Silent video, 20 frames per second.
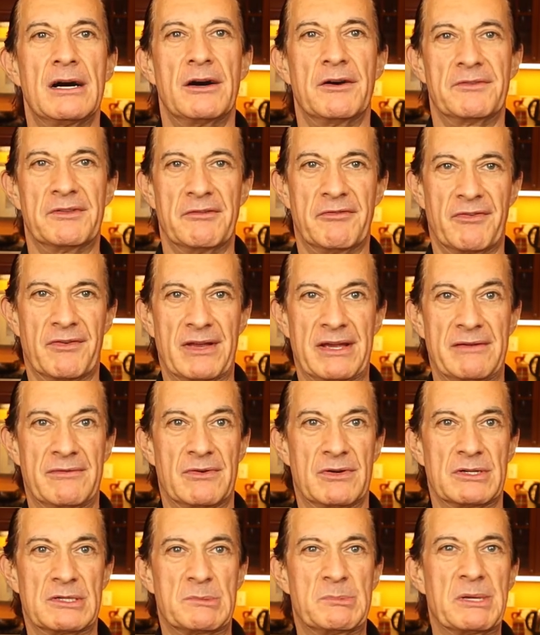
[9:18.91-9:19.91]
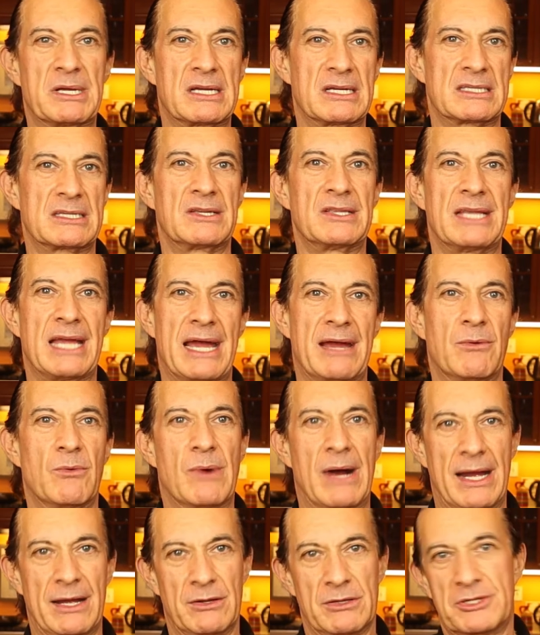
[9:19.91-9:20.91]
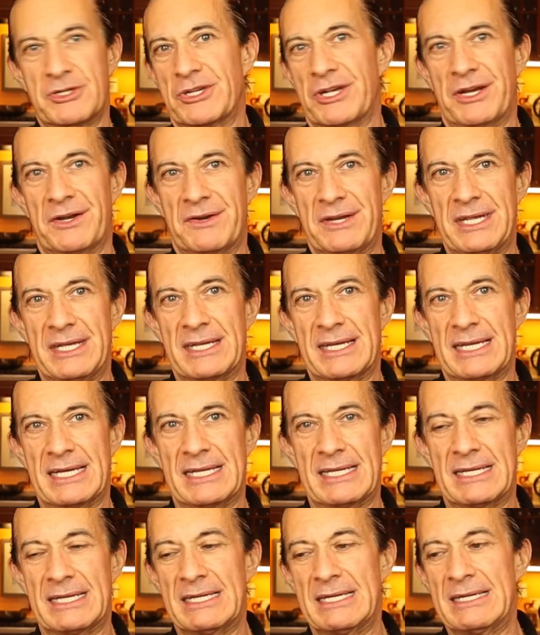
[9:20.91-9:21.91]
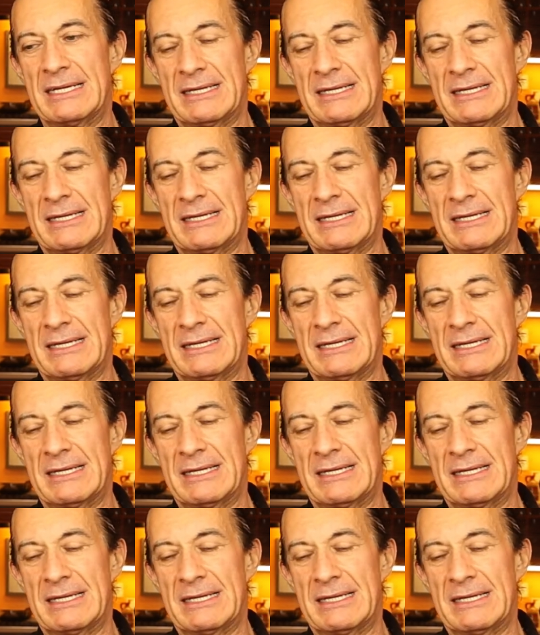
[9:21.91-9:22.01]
of the flavors, because of that wild cherry in it.